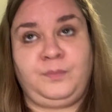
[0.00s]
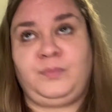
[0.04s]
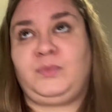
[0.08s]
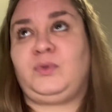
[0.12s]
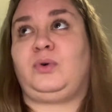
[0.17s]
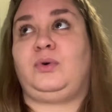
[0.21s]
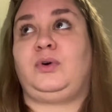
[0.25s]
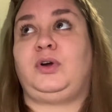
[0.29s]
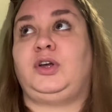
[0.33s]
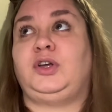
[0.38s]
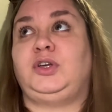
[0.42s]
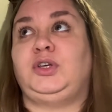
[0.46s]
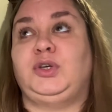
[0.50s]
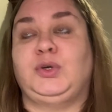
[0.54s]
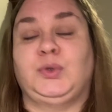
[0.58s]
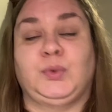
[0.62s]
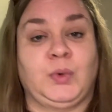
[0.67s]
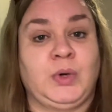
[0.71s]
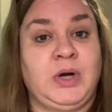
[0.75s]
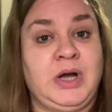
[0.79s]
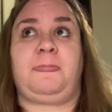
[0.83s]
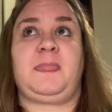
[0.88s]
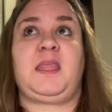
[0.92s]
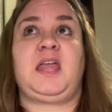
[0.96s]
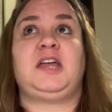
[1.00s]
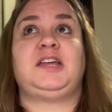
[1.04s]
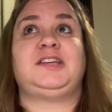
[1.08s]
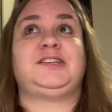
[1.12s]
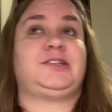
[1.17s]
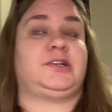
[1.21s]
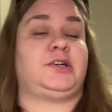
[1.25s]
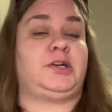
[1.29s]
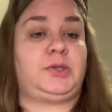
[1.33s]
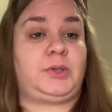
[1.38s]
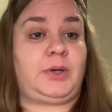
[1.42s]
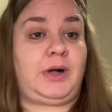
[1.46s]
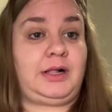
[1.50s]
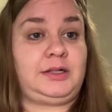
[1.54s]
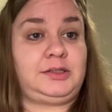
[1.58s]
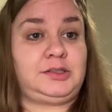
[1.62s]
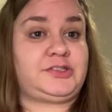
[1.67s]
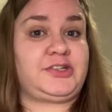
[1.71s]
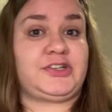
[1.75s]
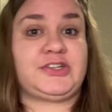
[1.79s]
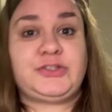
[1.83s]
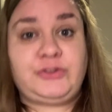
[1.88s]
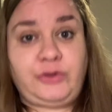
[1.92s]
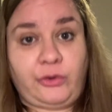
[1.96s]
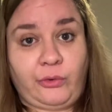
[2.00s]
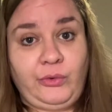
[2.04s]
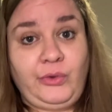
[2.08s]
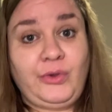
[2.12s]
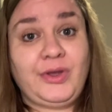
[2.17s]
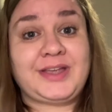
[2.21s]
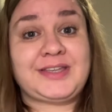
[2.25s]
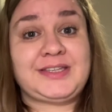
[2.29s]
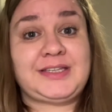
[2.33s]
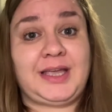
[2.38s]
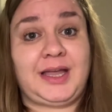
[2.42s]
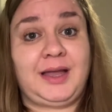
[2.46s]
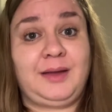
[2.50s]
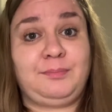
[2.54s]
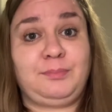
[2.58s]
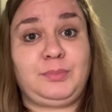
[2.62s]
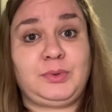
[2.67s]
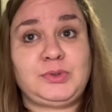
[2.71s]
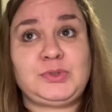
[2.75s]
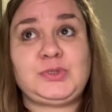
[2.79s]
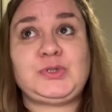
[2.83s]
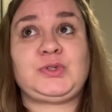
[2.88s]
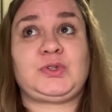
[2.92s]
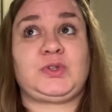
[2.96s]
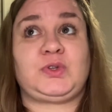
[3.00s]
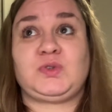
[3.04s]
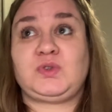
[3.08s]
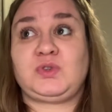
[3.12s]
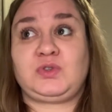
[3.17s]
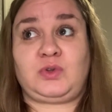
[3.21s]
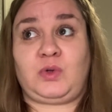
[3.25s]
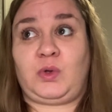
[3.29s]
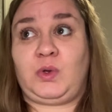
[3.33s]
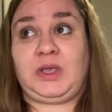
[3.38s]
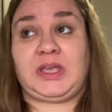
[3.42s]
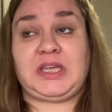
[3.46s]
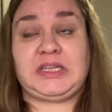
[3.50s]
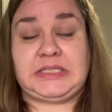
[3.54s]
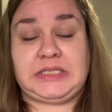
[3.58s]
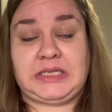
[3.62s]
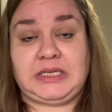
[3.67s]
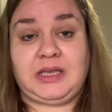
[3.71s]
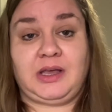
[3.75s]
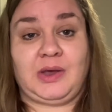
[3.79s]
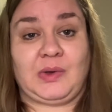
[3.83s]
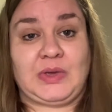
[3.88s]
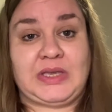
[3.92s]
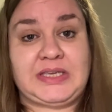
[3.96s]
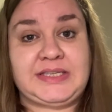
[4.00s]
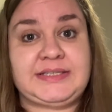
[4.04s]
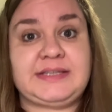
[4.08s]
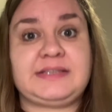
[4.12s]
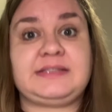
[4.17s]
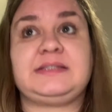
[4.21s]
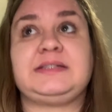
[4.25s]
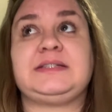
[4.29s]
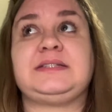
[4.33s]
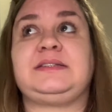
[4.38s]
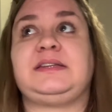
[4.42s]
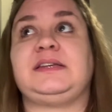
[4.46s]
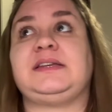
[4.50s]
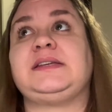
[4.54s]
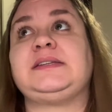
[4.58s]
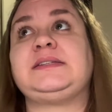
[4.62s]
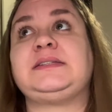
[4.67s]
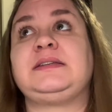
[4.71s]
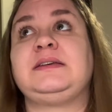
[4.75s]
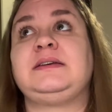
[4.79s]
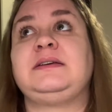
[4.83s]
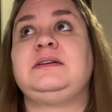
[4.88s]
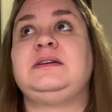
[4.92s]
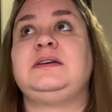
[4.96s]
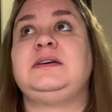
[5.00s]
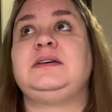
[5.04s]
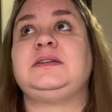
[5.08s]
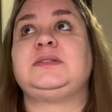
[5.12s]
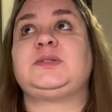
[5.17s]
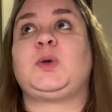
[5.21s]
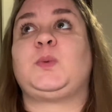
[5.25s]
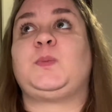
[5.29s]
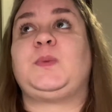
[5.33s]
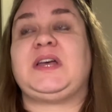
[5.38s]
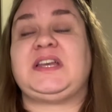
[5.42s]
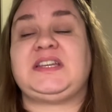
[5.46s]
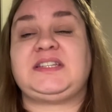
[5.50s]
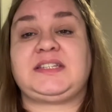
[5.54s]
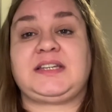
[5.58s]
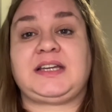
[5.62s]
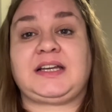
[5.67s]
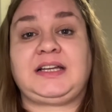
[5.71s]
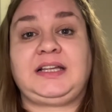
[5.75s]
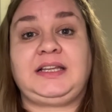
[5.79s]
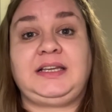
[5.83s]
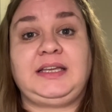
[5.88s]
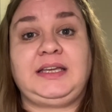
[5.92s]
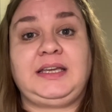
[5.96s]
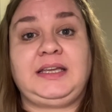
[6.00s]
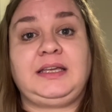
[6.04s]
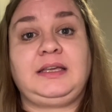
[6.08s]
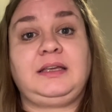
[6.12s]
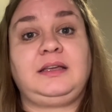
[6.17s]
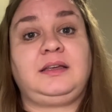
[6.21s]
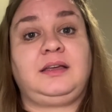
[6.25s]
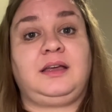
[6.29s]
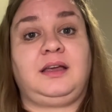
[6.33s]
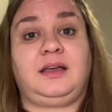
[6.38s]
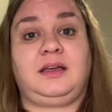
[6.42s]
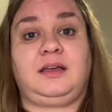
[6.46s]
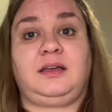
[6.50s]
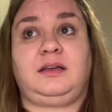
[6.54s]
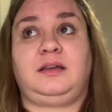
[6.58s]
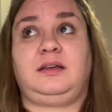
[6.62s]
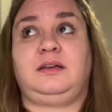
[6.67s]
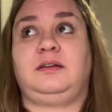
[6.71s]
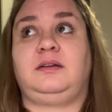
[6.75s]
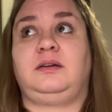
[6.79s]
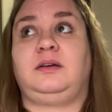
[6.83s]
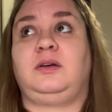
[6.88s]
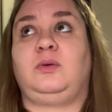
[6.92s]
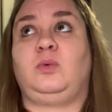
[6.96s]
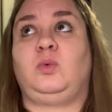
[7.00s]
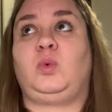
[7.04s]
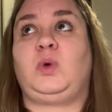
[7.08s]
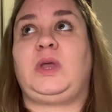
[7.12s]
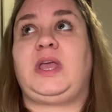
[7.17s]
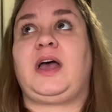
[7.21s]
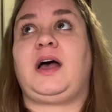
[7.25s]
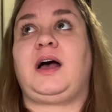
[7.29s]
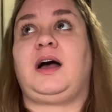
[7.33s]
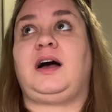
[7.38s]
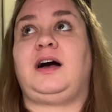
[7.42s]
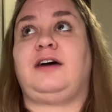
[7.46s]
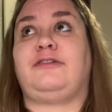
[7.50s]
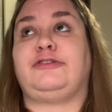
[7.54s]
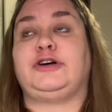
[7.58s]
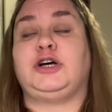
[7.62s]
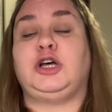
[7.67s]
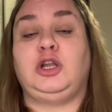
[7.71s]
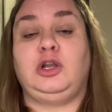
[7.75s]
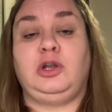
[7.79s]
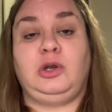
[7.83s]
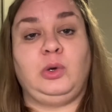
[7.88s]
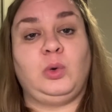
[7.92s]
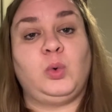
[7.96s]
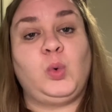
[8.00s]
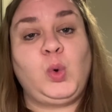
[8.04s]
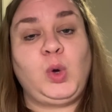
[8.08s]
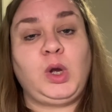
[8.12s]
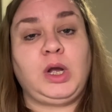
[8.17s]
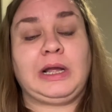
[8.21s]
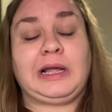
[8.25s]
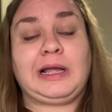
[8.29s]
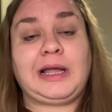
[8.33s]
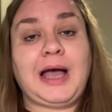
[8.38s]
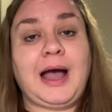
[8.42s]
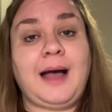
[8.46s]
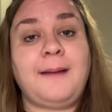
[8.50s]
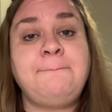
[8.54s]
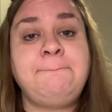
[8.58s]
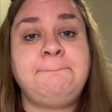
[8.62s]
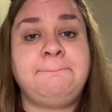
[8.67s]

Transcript: or a U. So I'll just show you examples so you can see how easy this is. So basically we have a lunga,